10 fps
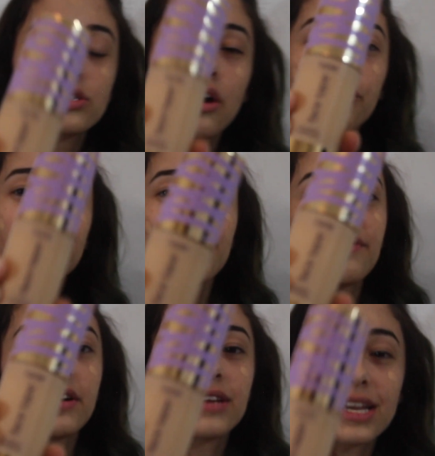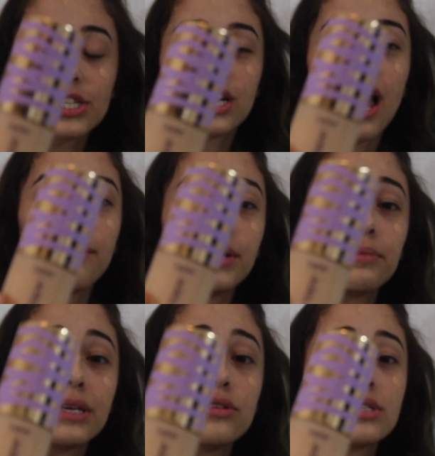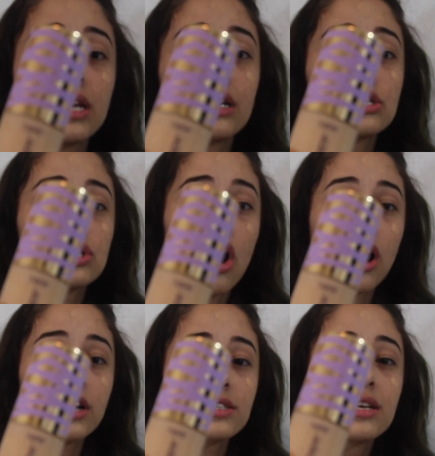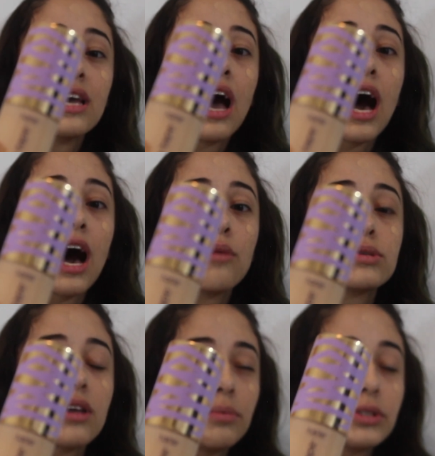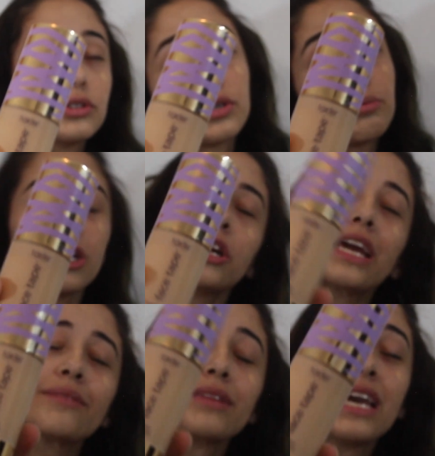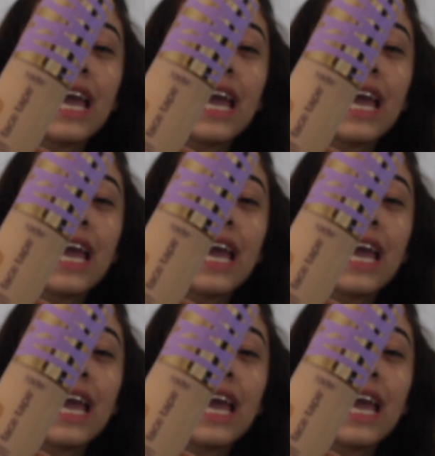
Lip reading: So for my foundation, I'm gonna be using Tarte Double Duty Beauty.